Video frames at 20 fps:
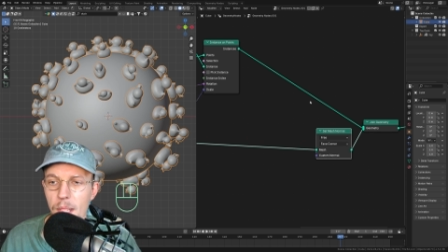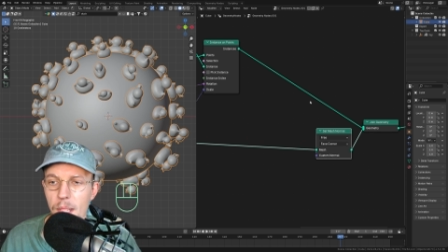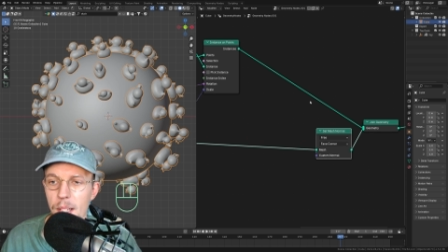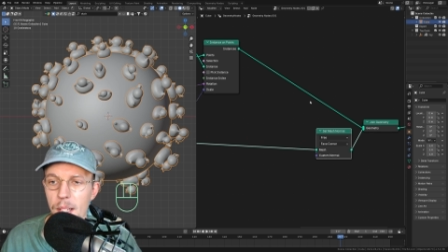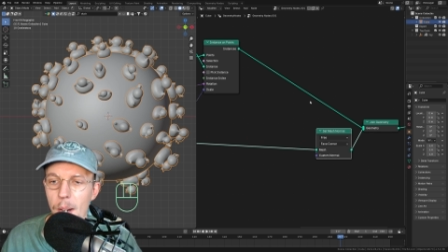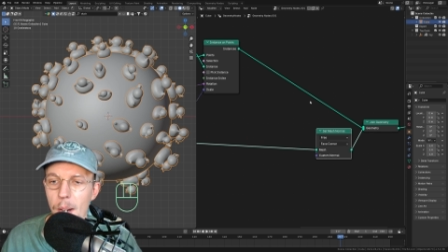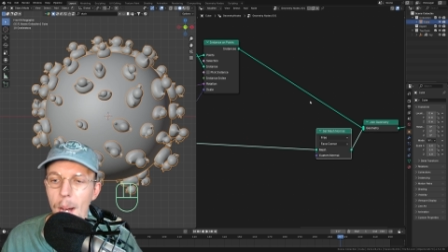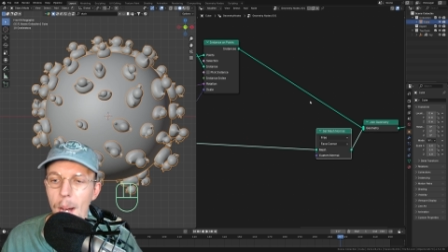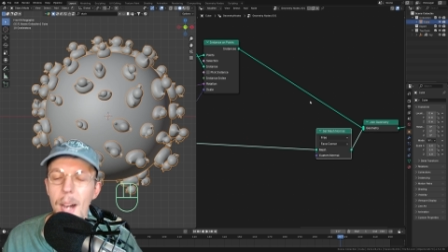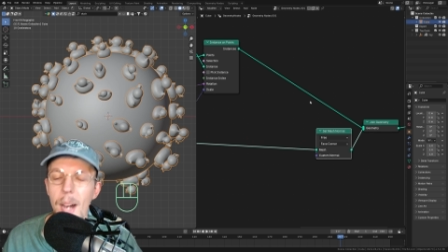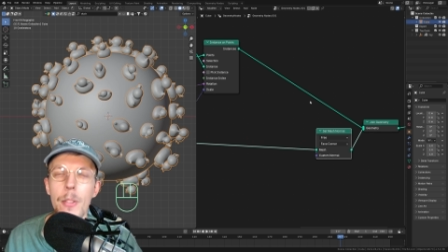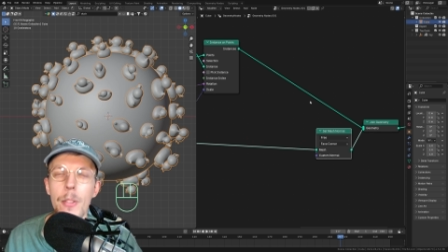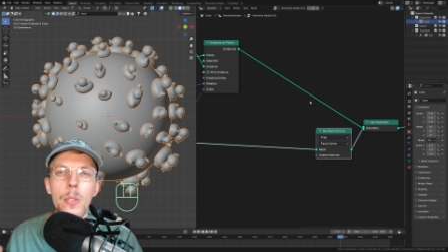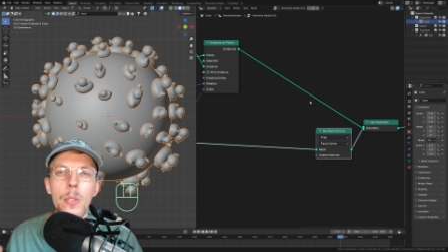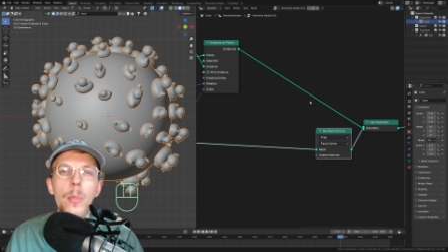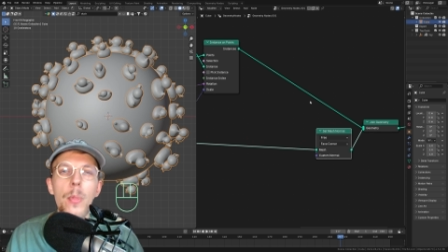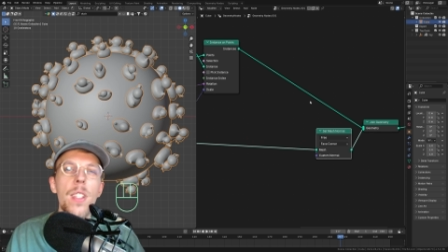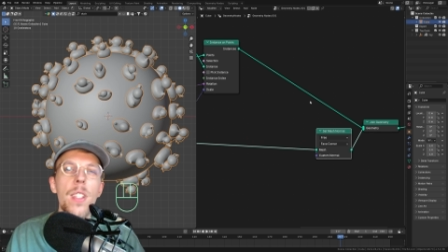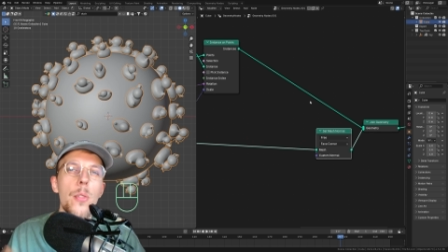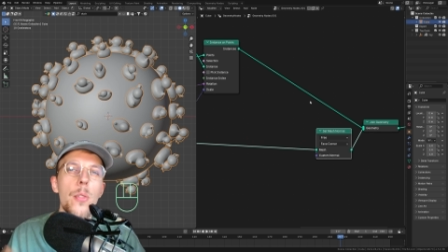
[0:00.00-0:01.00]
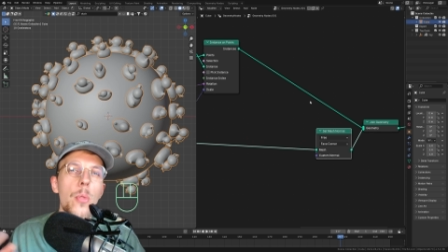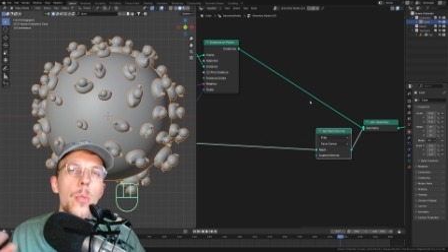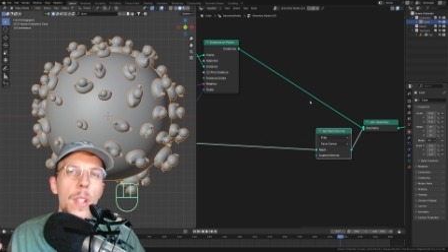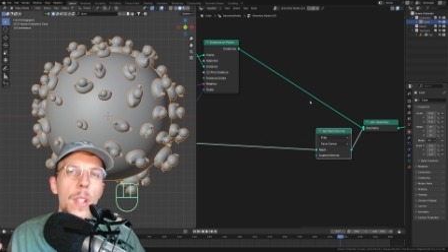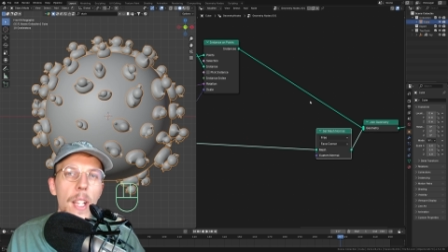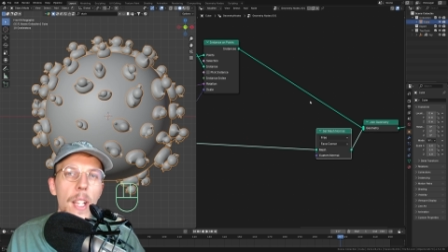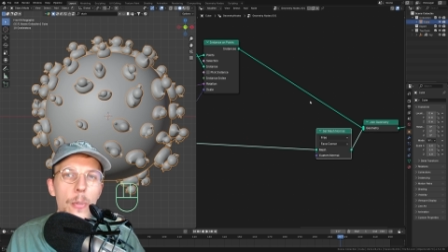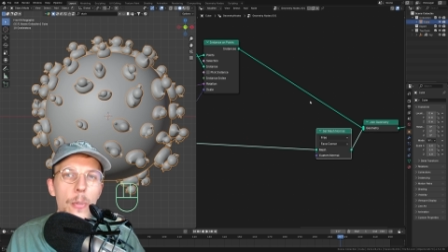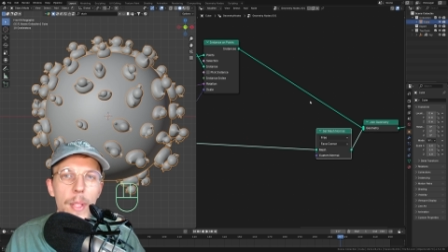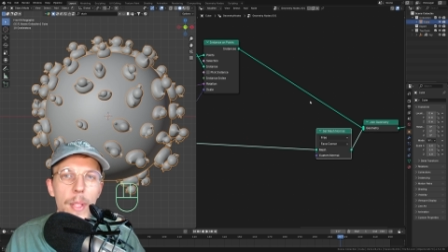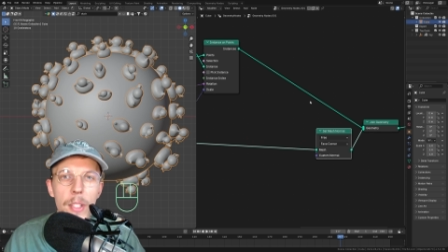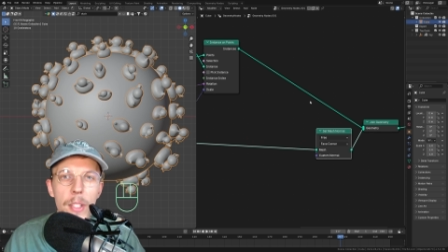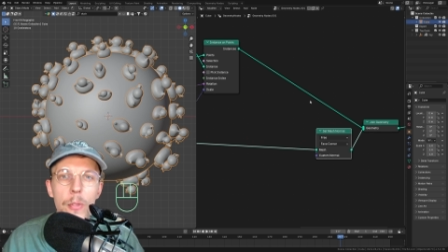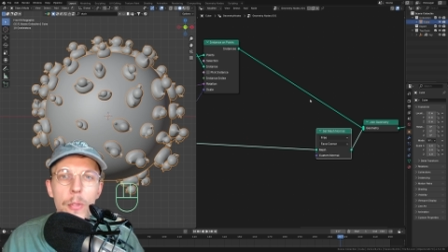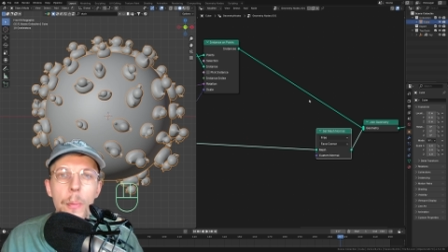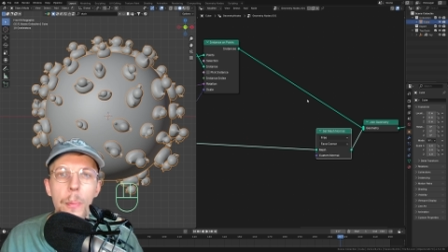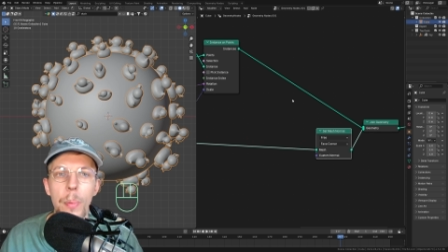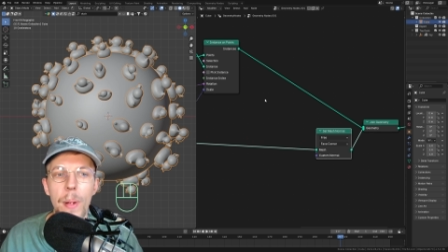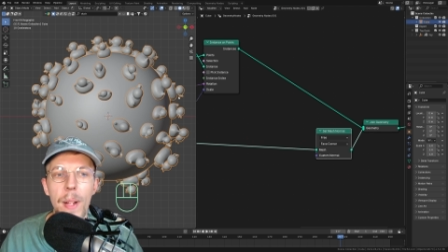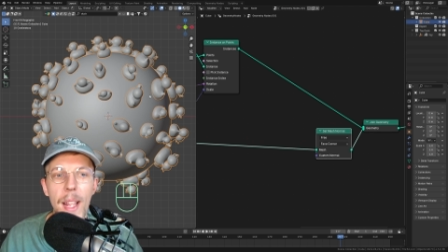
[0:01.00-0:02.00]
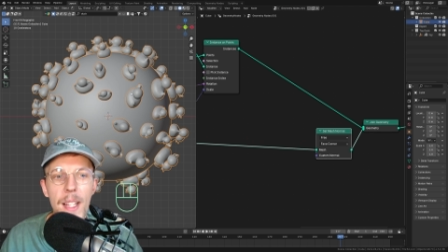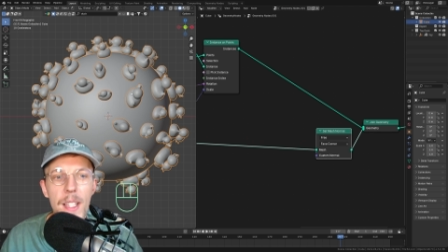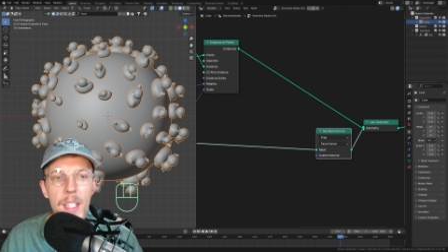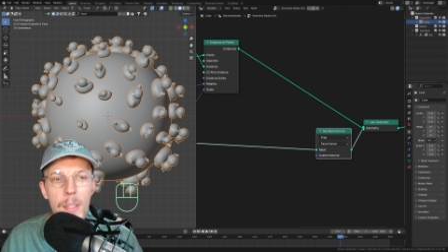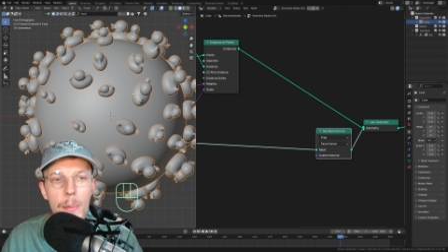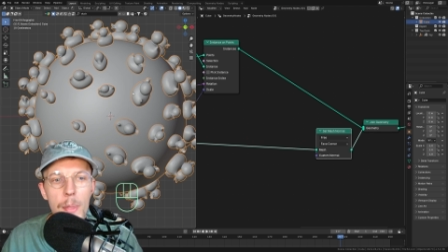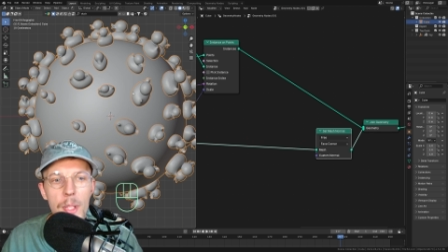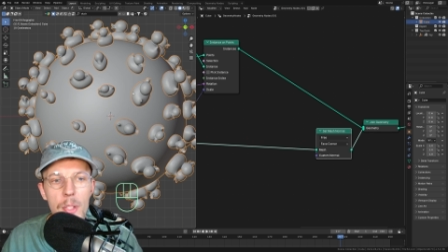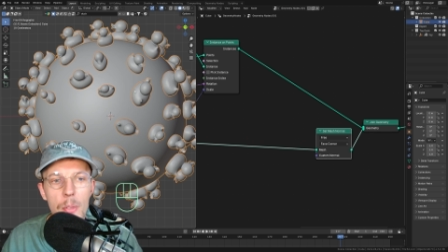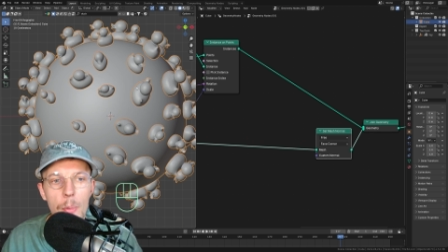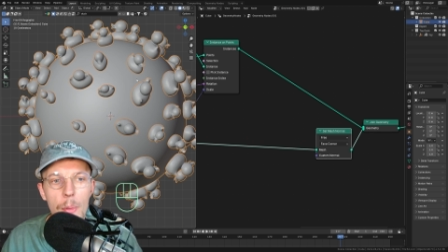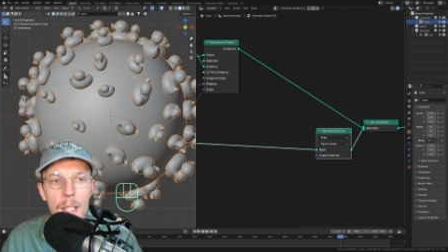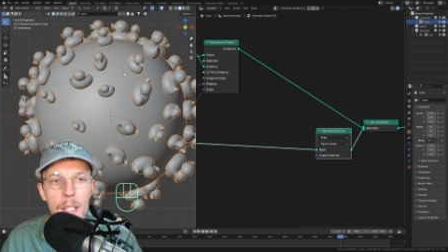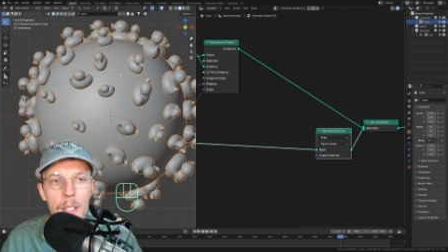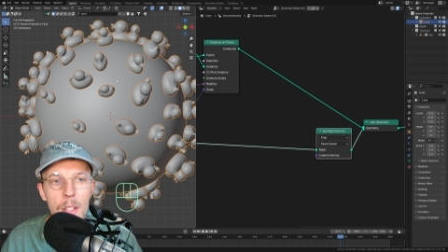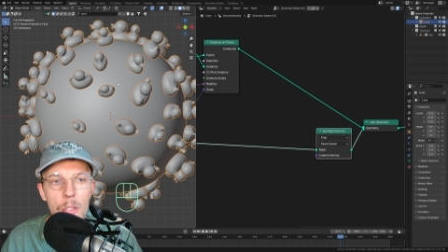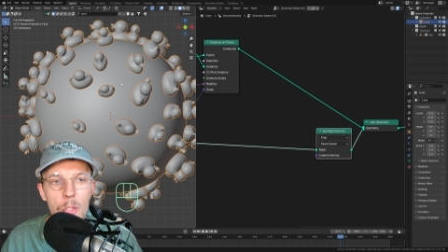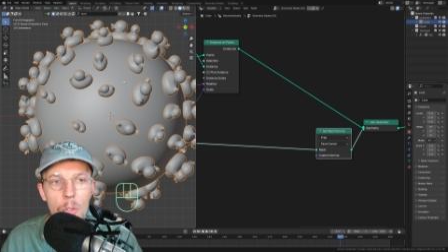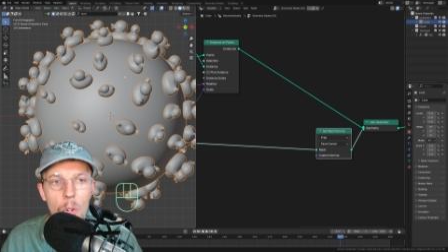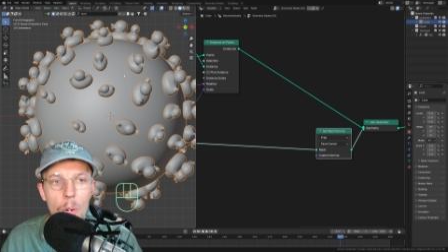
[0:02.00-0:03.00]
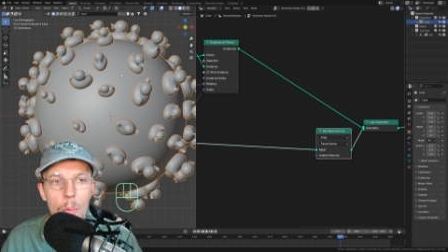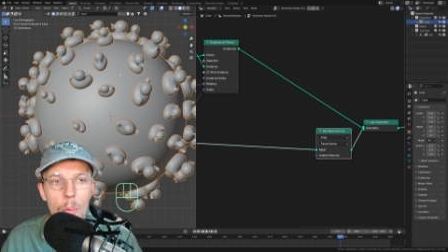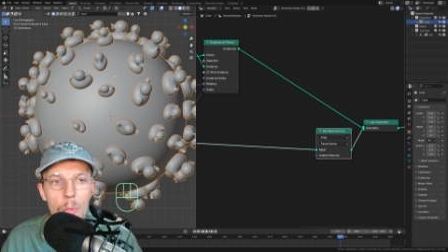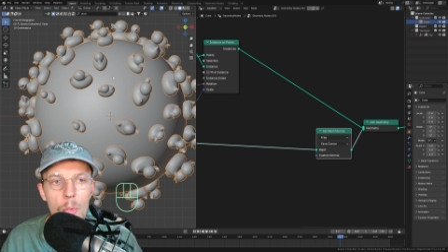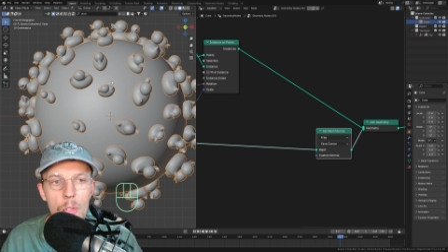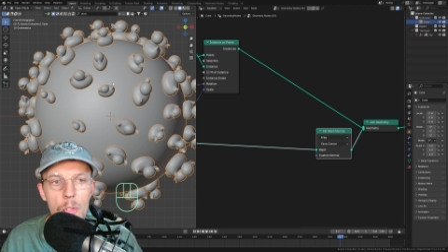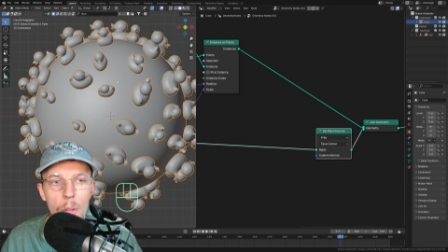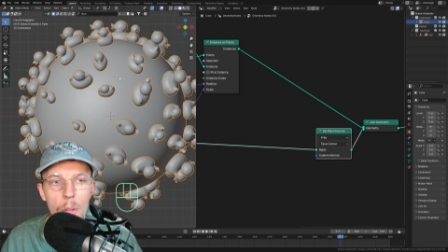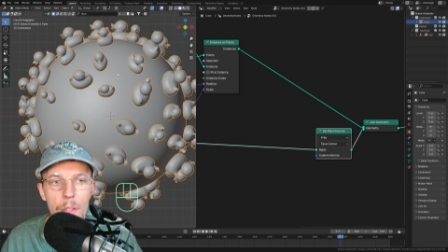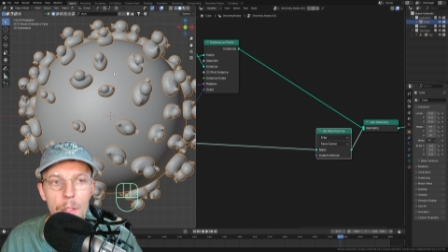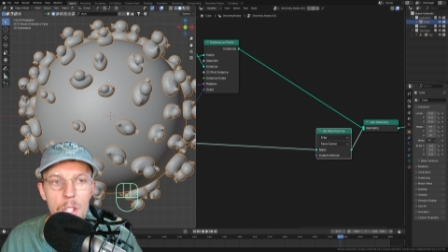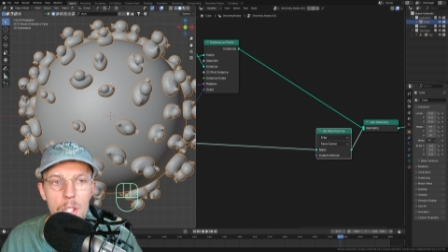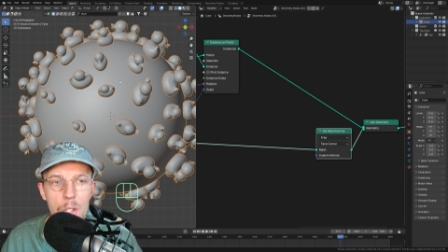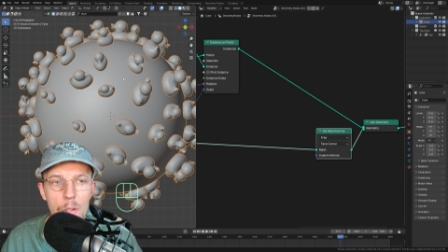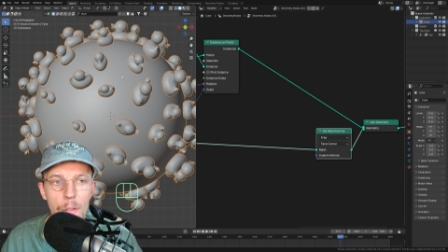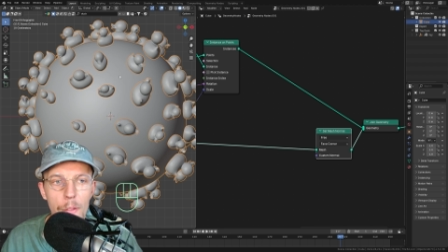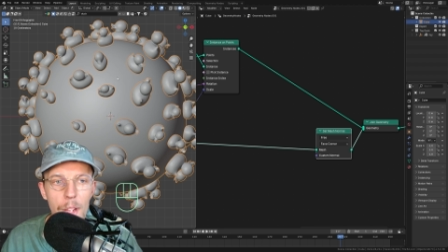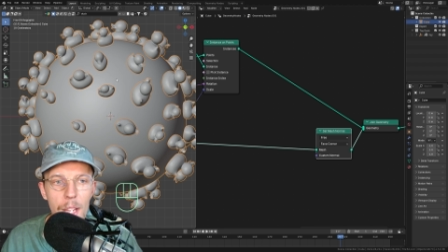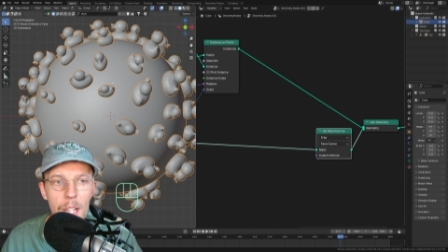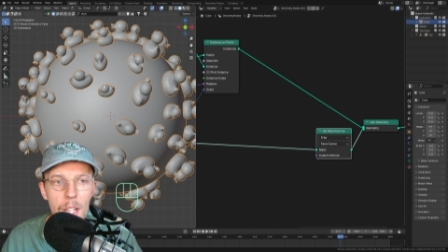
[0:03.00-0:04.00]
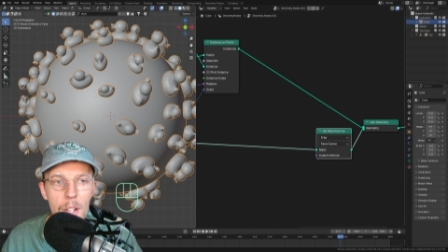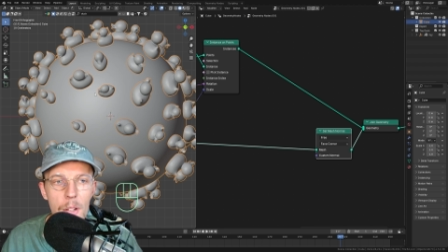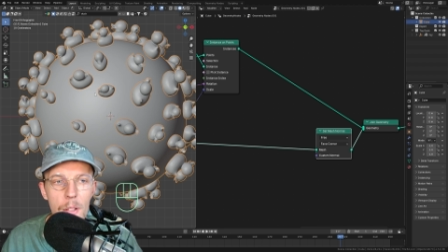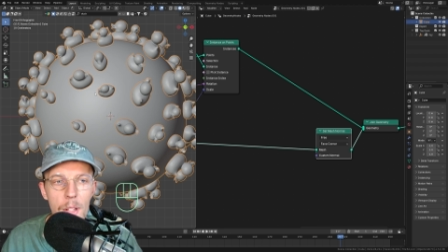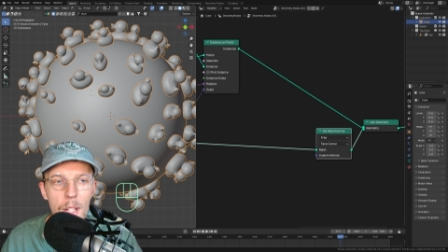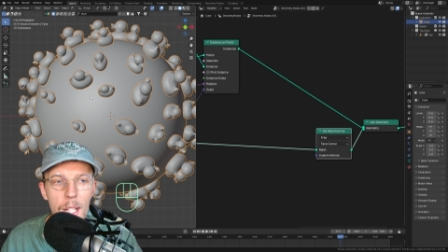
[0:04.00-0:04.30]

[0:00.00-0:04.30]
Now, how do we do this? We need to blend between the normals of the sphere